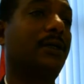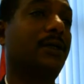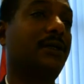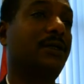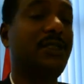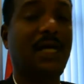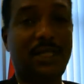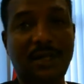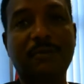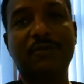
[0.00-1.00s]
These are
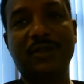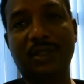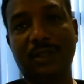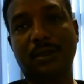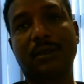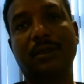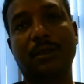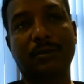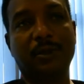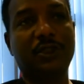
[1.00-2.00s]
some of the
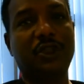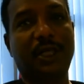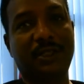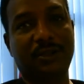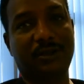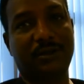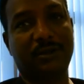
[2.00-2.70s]
big challenges.